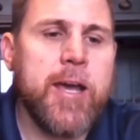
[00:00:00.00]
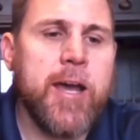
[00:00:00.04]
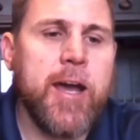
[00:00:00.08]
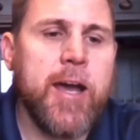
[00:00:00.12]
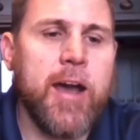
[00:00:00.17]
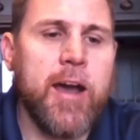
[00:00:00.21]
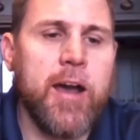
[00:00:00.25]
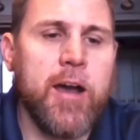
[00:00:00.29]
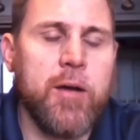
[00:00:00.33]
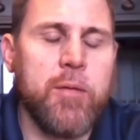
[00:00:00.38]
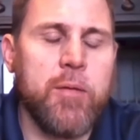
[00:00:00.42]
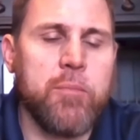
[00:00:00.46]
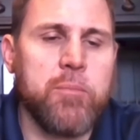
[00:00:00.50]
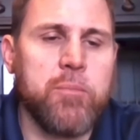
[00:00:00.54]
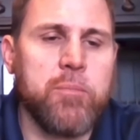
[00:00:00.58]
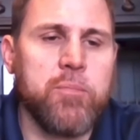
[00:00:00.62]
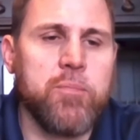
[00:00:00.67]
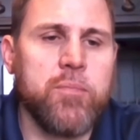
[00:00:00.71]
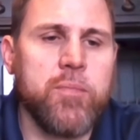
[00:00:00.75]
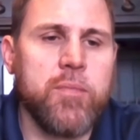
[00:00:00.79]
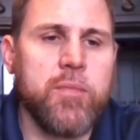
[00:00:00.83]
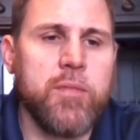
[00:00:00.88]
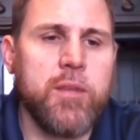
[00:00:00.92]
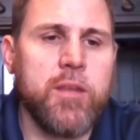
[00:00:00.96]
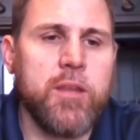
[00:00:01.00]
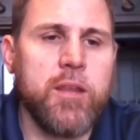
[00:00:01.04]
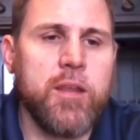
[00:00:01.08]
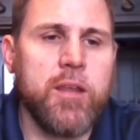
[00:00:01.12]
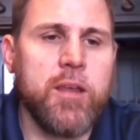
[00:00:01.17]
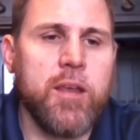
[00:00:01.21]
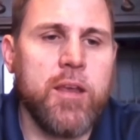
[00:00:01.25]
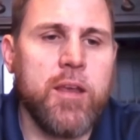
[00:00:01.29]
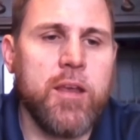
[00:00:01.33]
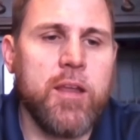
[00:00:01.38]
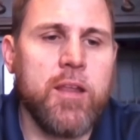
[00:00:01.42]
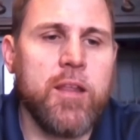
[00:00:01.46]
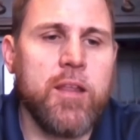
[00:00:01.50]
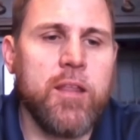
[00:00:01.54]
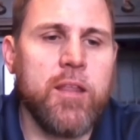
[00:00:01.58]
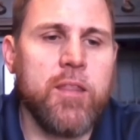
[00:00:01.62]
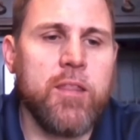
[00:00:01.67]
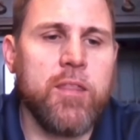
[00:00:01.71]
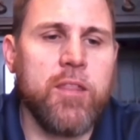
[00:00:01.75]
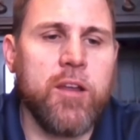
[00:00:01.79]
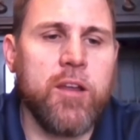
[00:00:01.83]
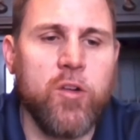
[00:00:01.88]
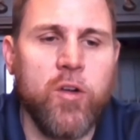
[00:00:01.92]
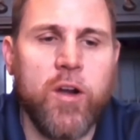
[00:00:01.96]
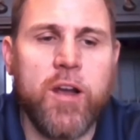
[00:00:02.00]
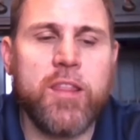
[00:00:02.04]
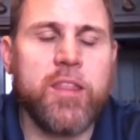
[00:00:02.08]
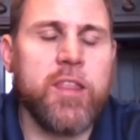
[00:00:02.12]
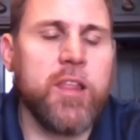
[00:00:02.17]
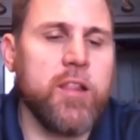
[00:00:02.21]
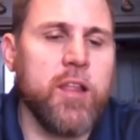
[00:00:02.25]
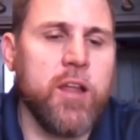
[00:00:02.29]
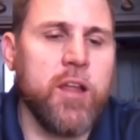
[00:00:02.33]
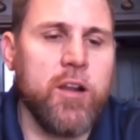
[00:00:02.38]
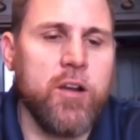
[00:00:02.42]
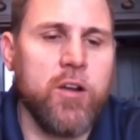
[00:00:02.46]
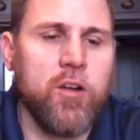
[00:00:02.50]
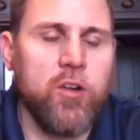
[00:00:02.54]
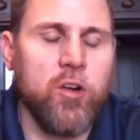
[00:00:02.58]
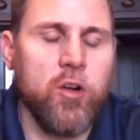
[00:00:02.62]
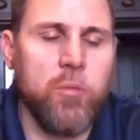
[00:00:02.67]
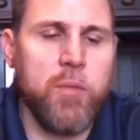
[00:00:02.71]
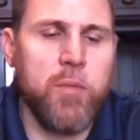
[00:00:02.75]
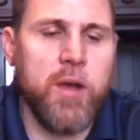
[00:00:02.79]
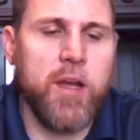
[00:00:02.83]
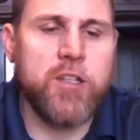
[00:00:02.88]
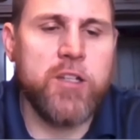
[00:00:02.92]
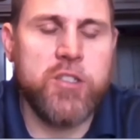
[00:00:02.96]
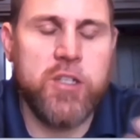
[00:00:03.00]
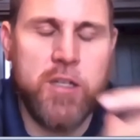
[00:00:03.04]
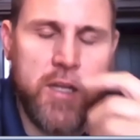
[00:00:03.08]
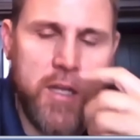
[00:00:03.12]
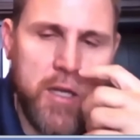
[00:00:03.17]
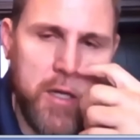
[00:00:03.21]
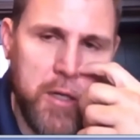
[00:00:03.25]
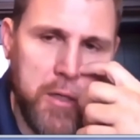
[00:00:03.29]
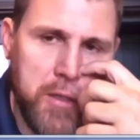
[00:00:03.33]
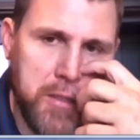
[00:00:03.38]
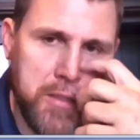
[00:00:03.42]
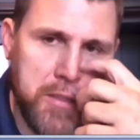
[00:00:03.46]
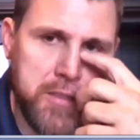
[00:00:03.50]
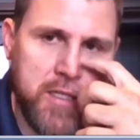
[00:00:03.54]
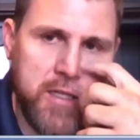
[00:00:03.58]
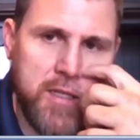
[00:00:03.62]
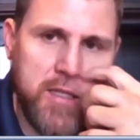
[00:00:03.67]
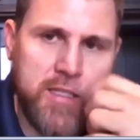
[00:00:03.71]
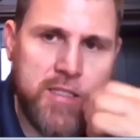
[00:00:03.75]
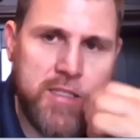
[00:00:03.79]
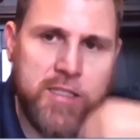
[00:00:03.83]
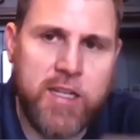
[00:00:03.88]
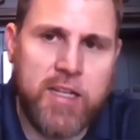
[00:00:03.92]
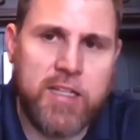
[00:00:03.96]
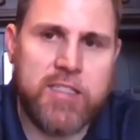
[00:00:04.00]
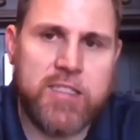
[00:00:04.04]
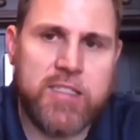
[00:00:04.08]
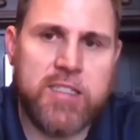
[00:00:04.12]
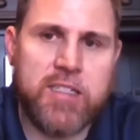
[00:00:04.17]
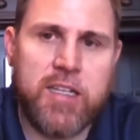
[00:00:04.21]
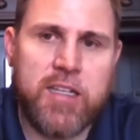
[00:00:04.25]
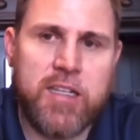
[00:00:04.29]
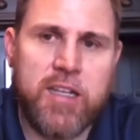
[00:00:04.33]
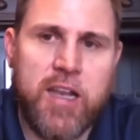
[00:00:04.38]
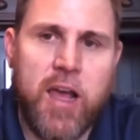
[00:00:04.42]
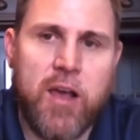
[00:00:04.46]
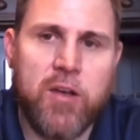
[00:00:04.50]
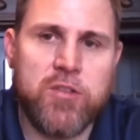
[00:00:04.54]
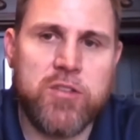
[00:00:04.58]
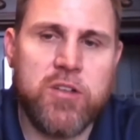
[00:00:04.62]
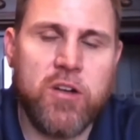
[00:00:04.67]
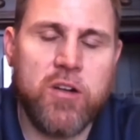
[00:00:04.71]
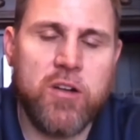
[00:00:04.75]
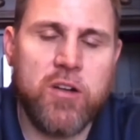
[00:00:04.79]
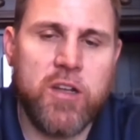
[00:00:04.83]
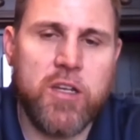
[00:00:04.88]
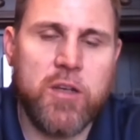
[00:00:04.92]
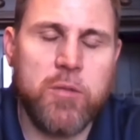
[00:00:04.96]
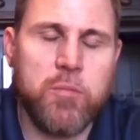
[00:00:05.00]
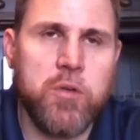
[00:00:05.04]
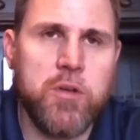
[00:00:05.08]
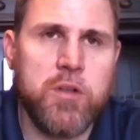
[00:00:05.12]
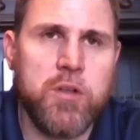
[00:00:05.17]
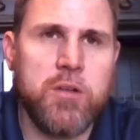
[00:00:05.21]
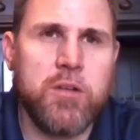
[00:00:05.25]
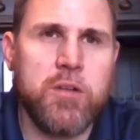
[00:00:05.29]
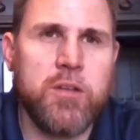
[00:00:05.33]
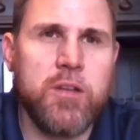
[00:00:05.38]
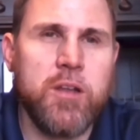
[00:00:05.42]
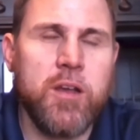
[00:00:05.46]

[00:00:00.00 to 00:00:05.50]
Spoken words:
The great thing that Earl mentioned here is that the state's now starting to put